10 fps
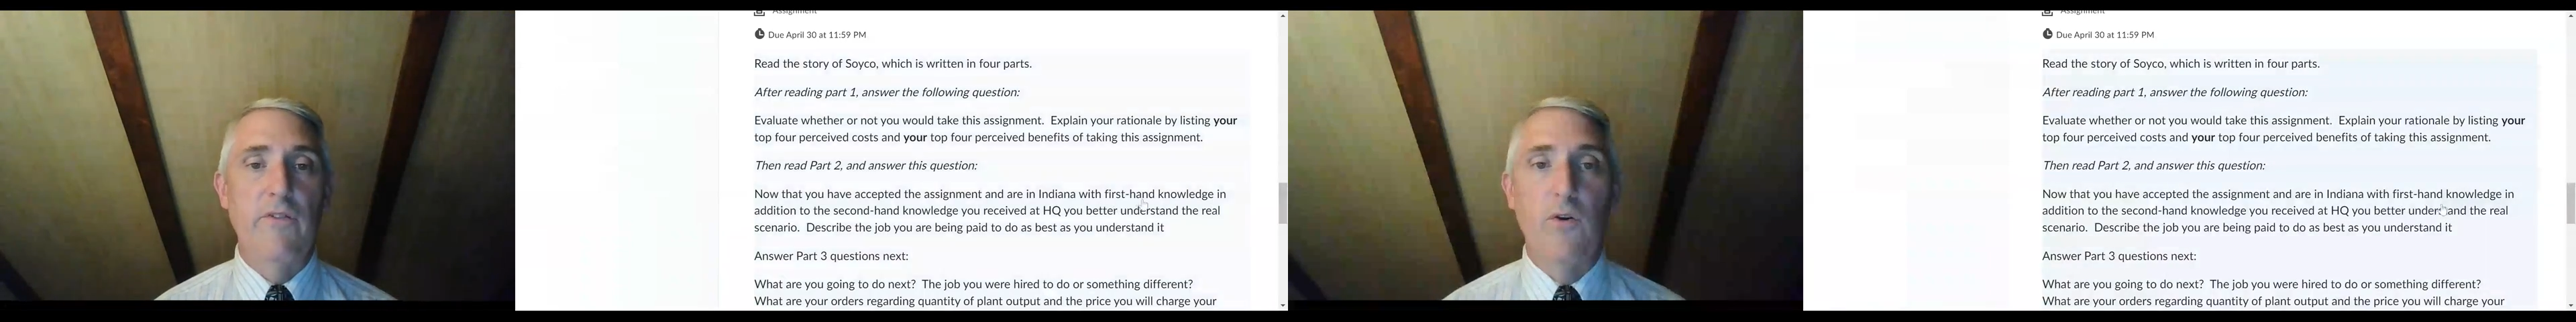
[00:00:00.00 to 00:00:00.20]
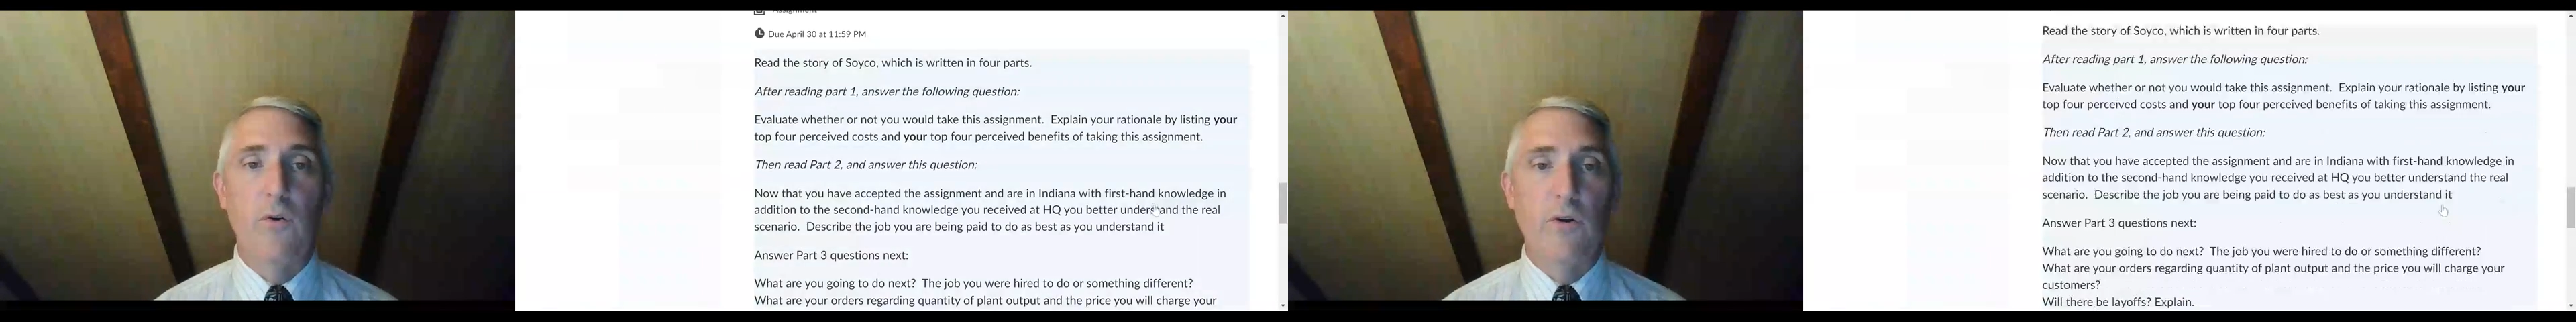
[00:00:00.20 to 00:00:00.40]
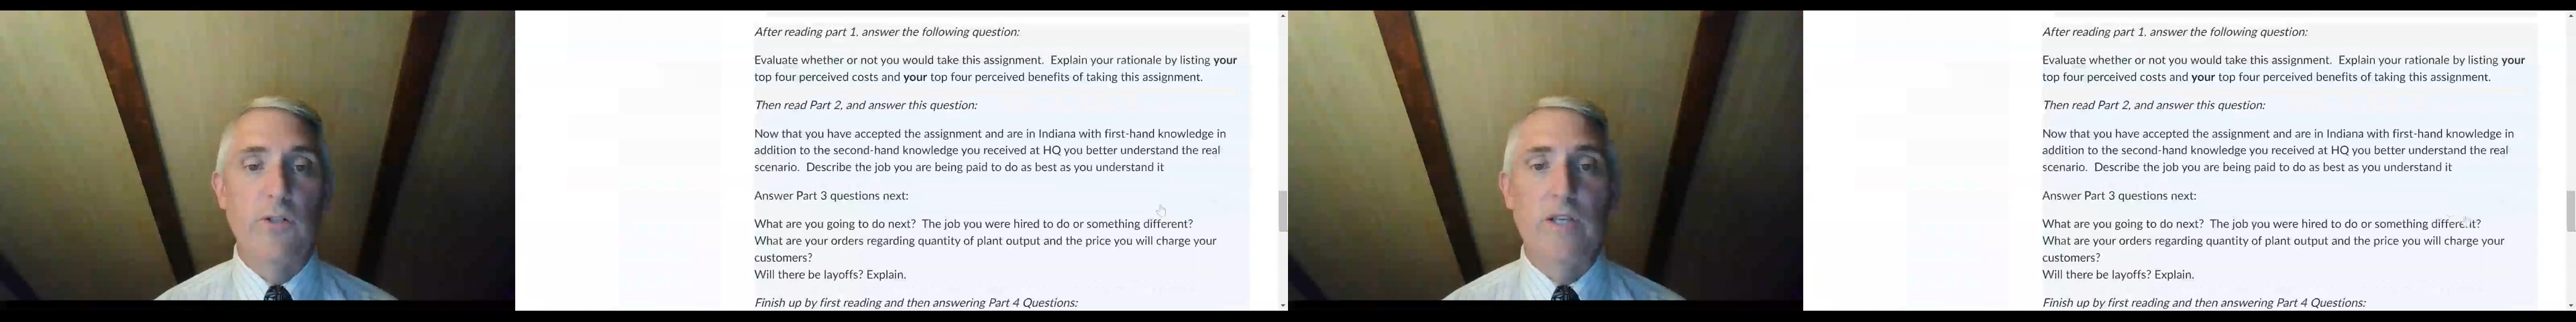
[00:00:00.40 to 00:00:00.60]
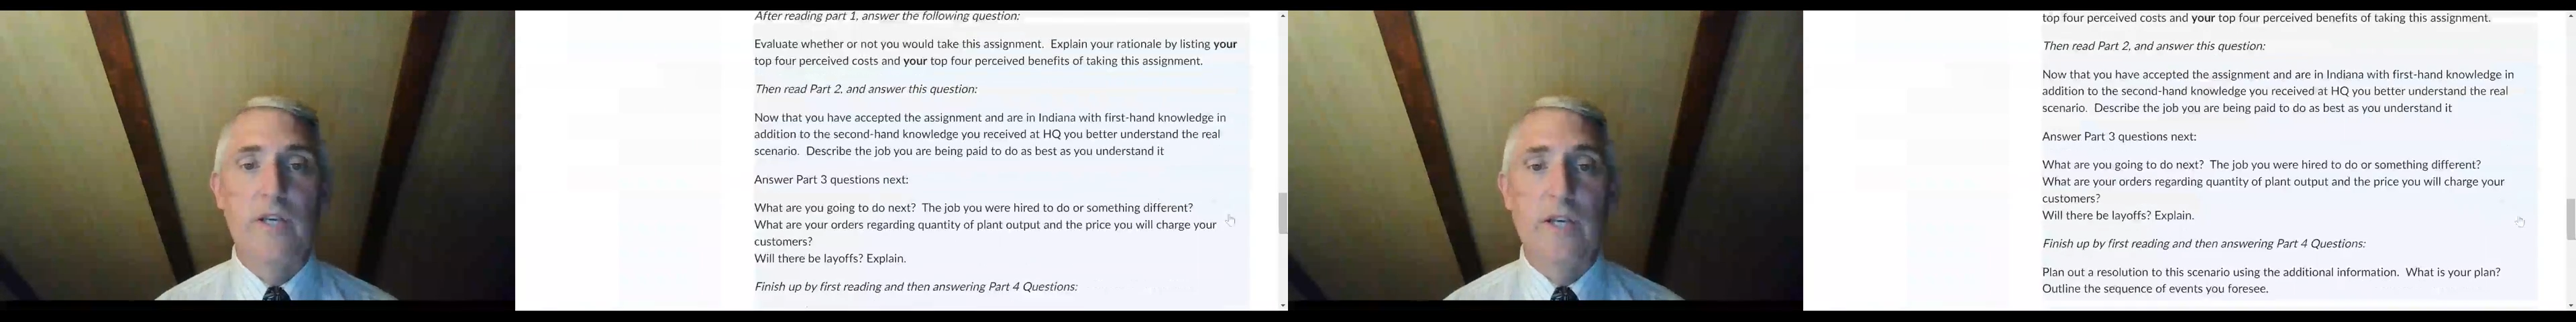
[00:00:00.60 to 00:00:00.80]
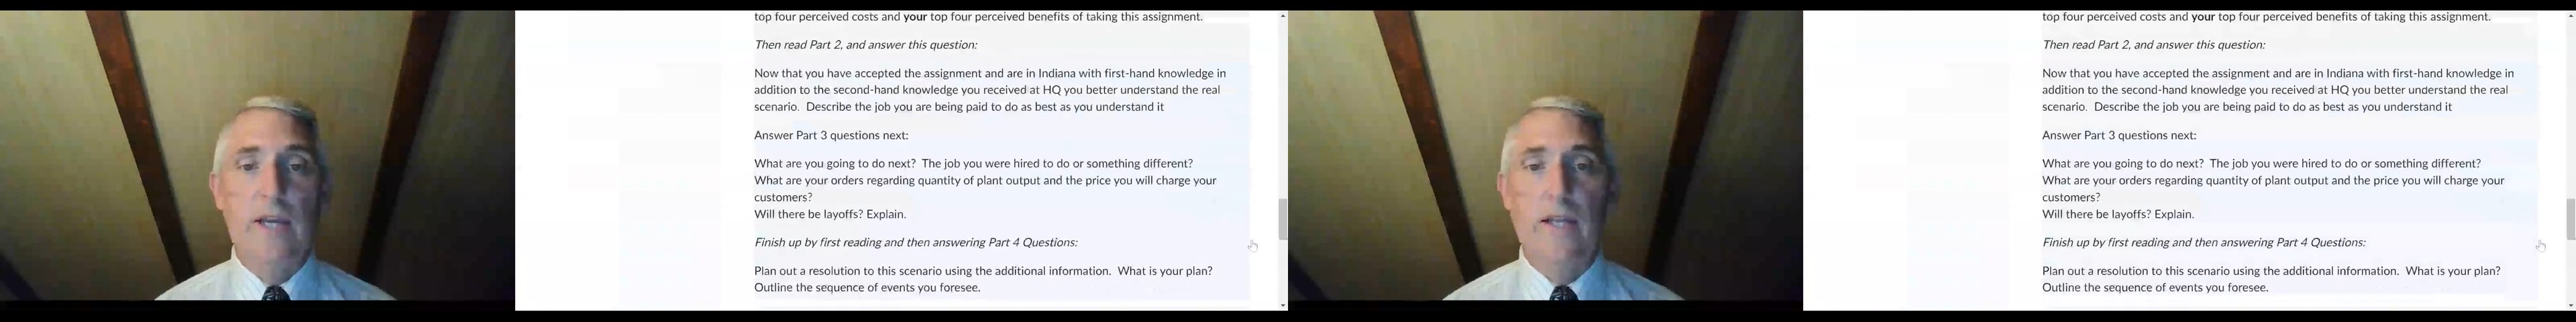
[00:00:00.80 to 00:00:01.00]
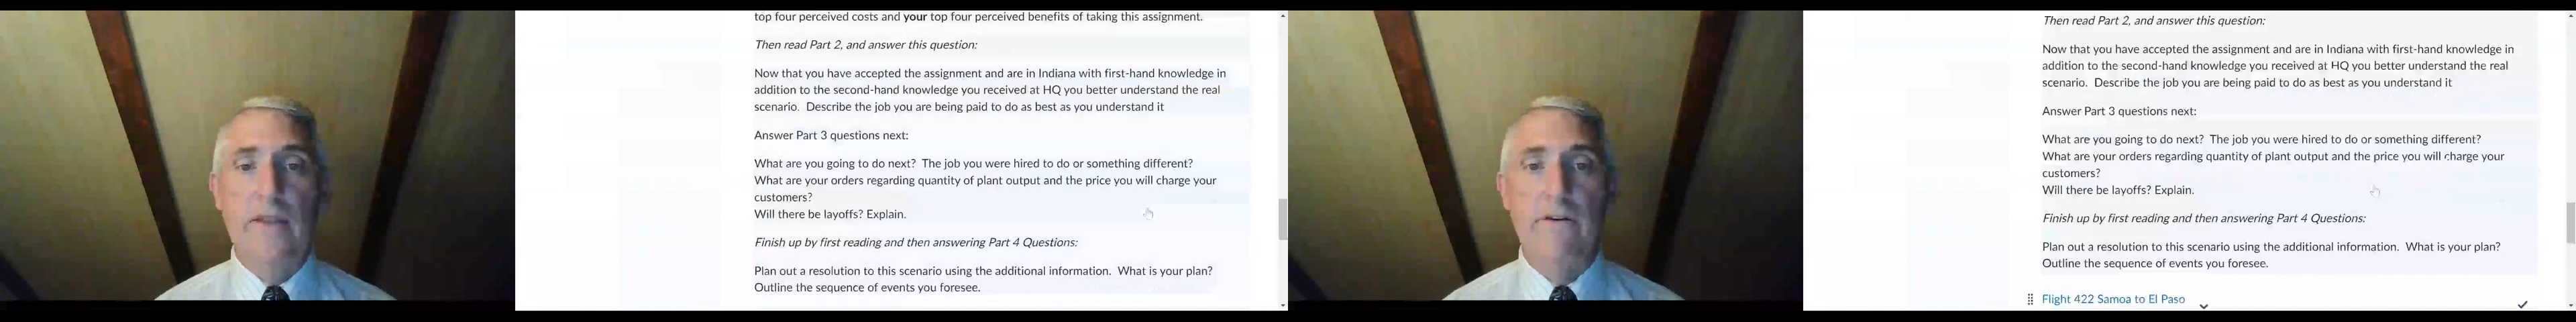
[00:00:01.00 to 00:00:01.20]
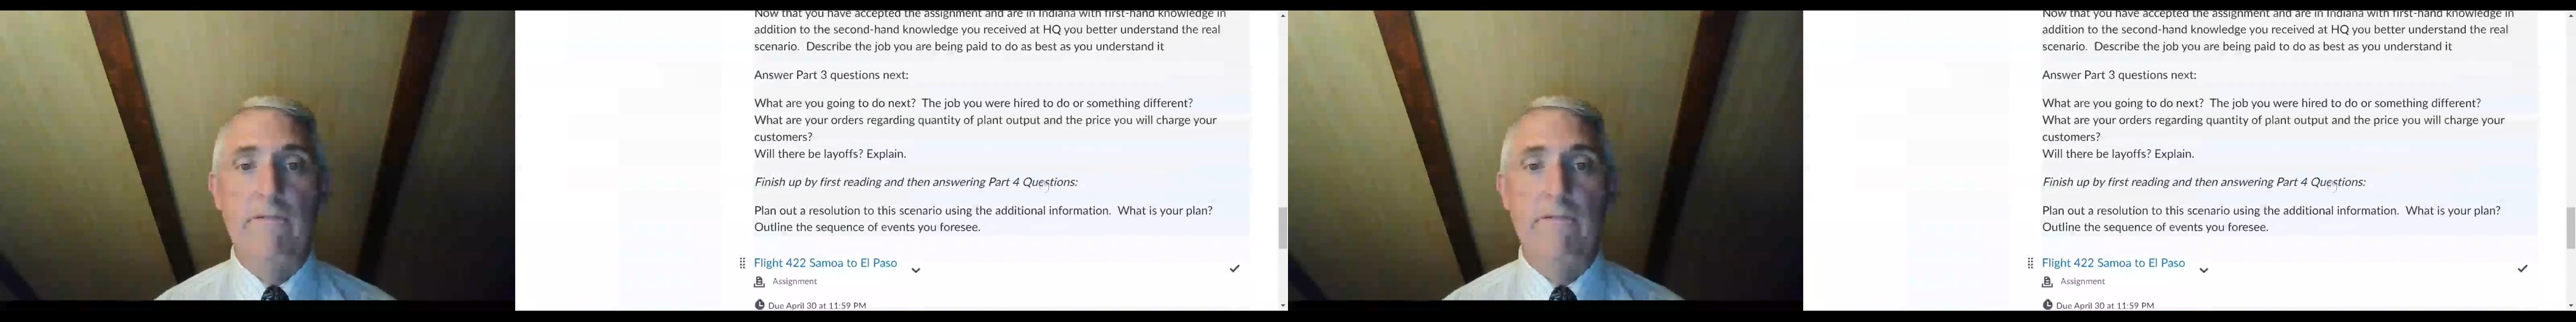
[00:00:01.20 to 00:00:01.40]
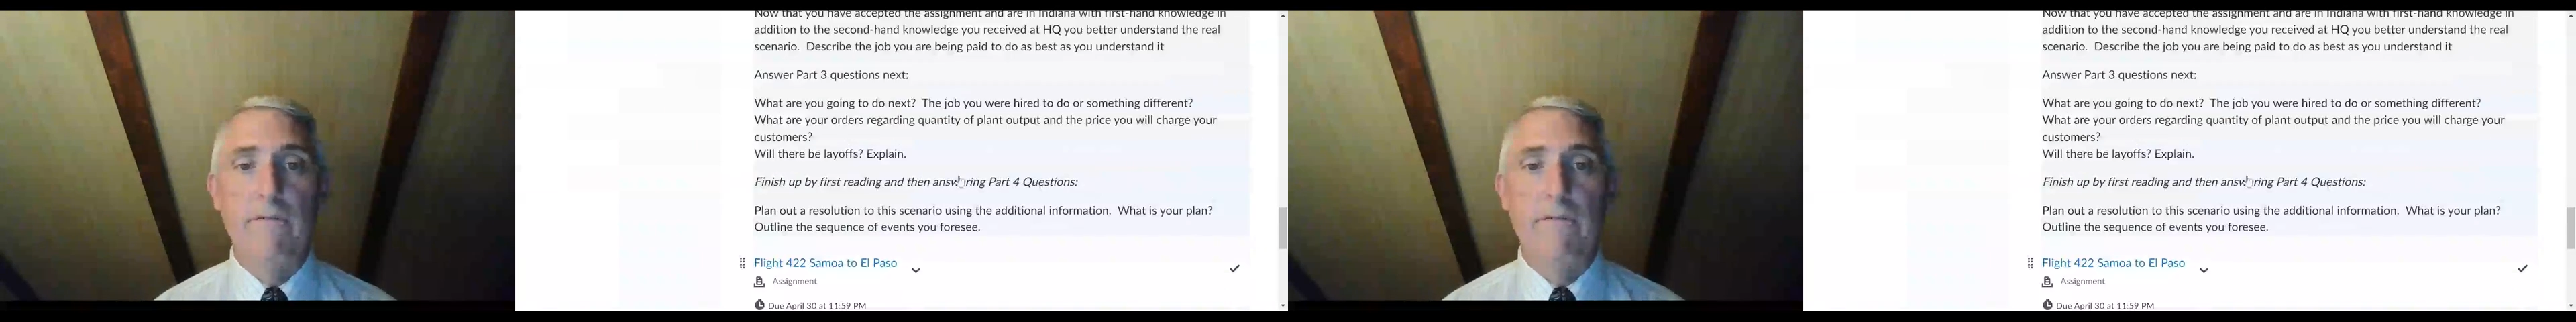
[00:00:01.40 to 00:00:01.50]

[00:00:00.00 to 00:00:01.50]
the course in there.